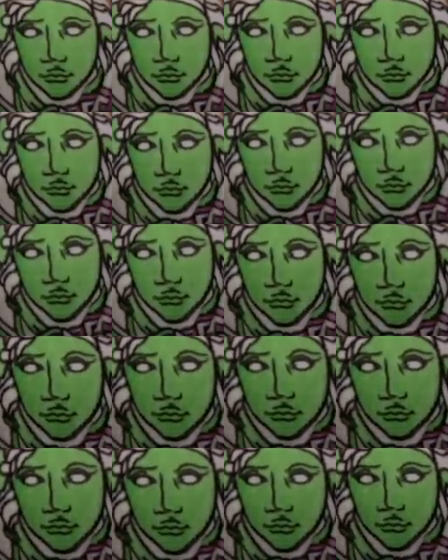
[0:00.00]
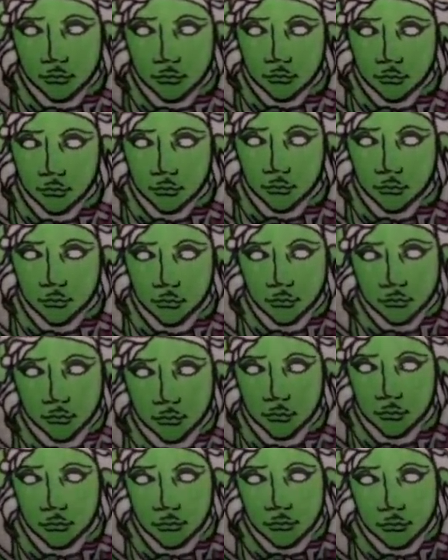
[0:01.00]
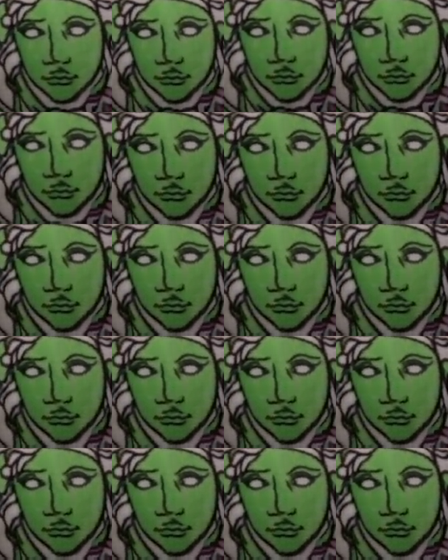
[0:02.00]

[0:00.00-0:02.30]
(silent)